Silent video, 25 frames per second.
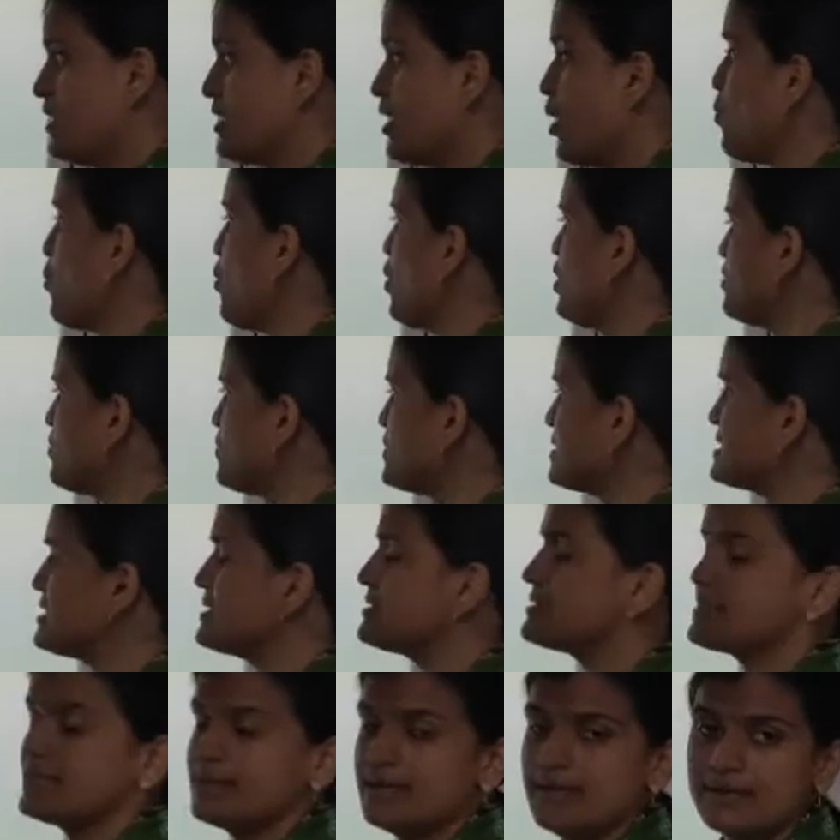Now what was
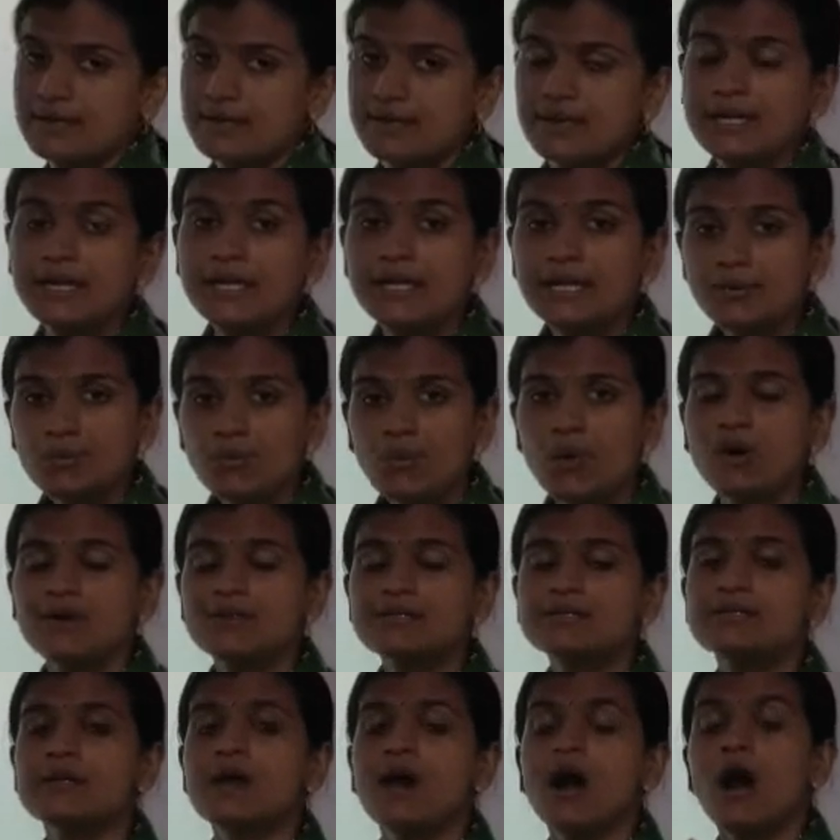the Senate? It
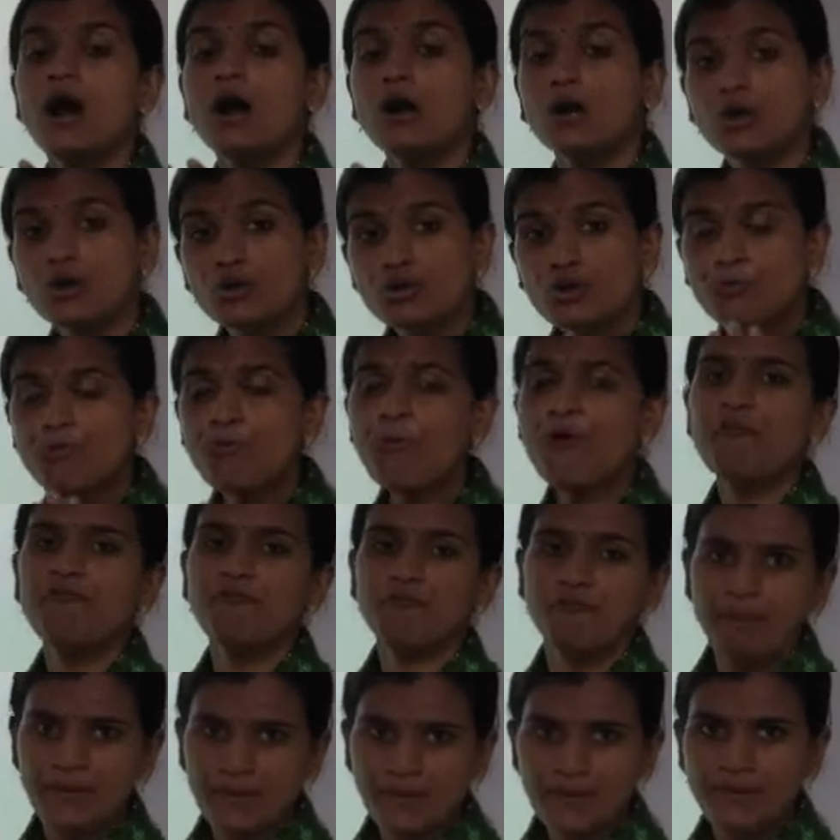was a group
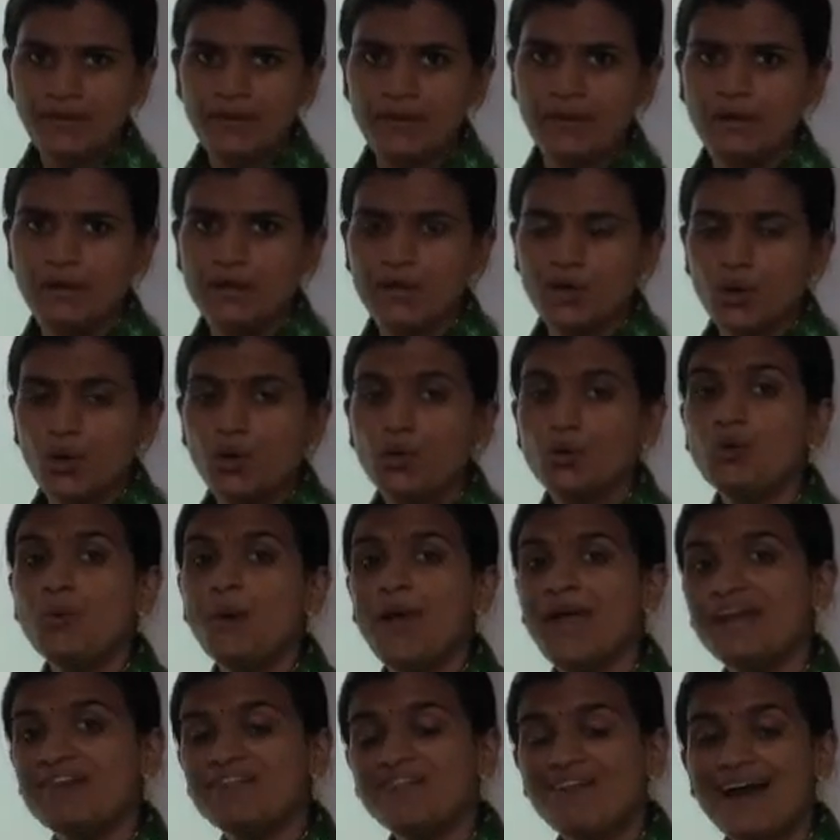of people who
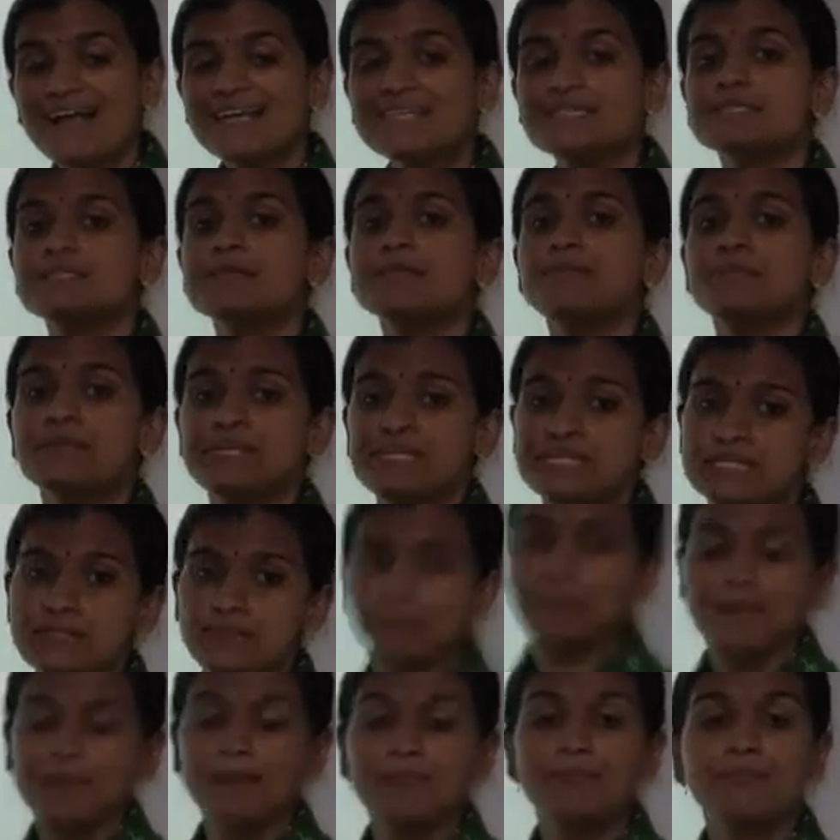advised the
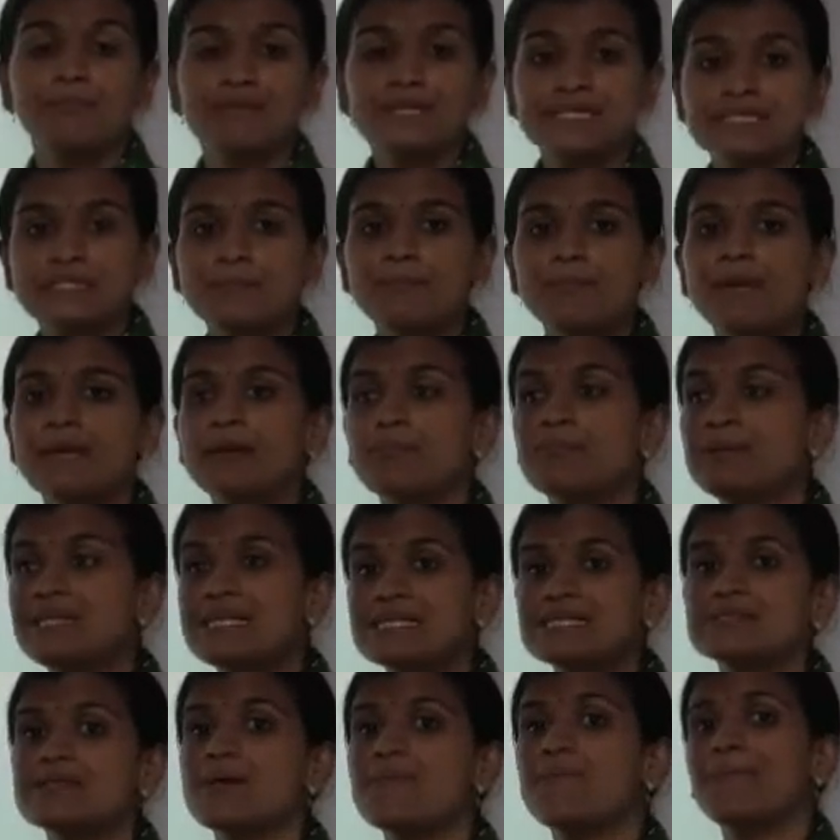Principate. Principate
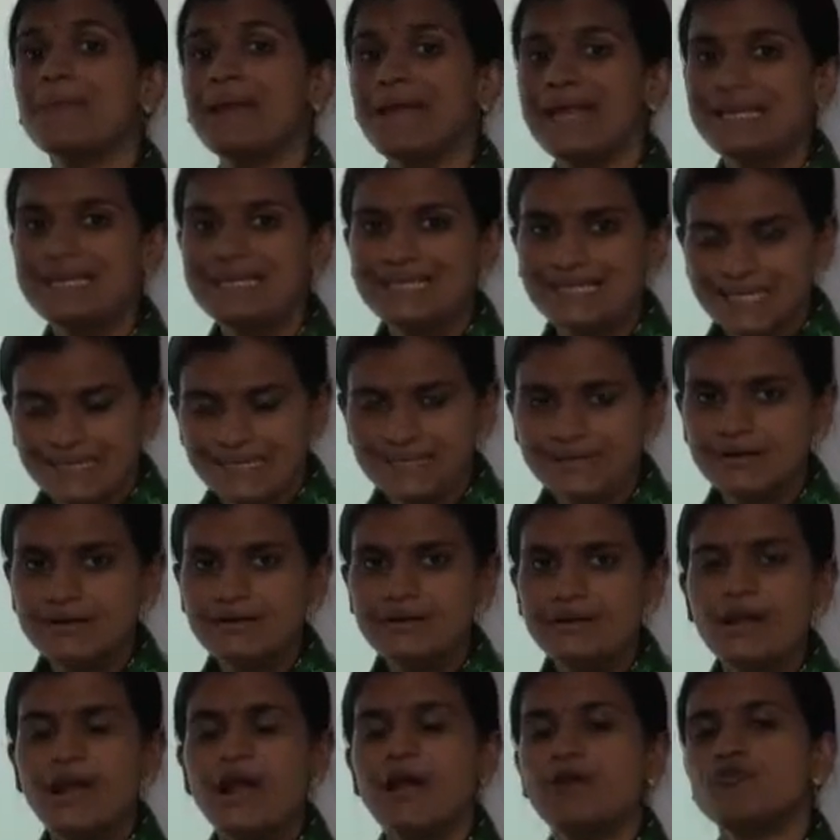means the main
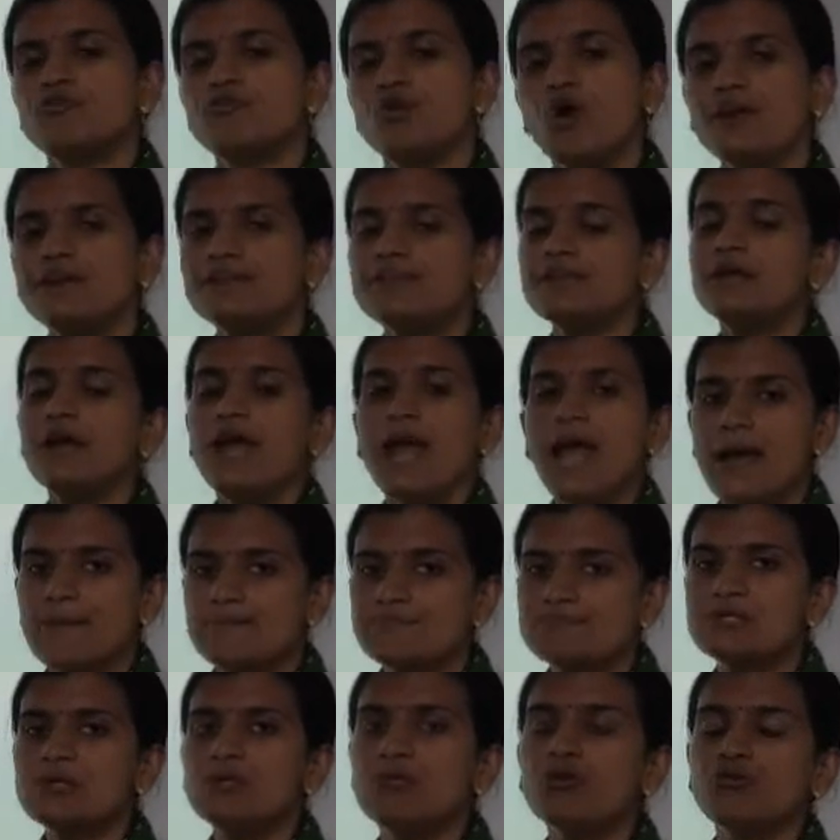leader, not the
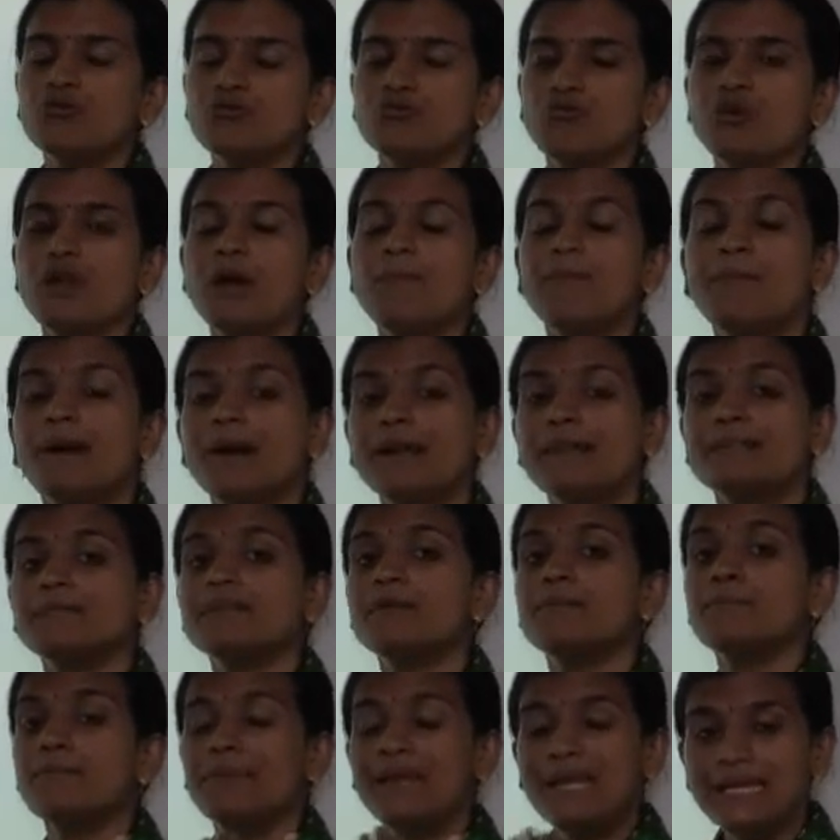absolute ruler but
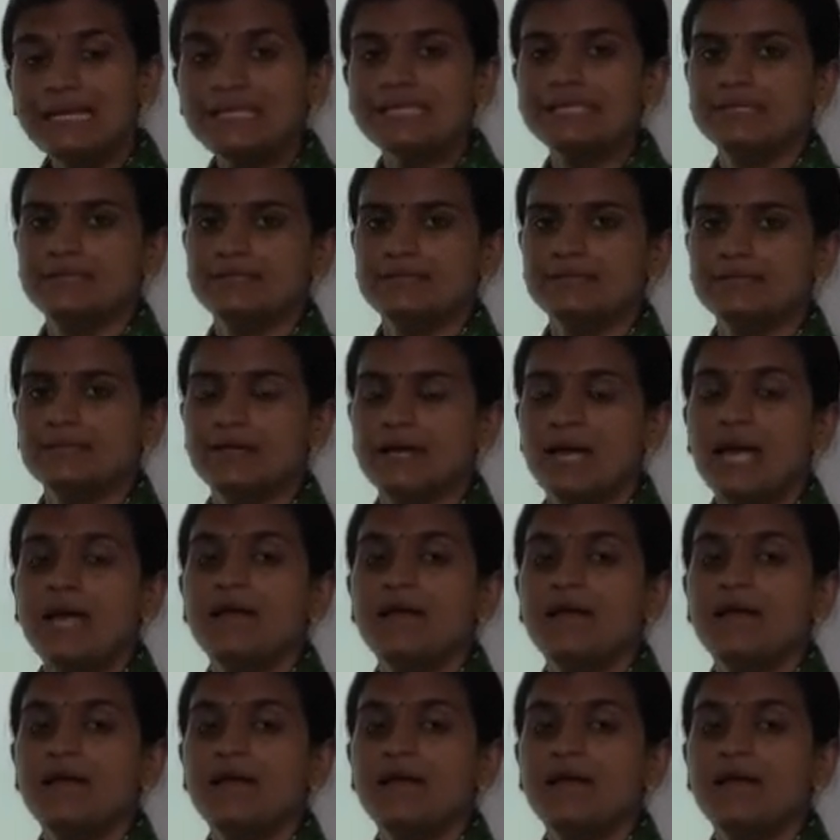the main leader.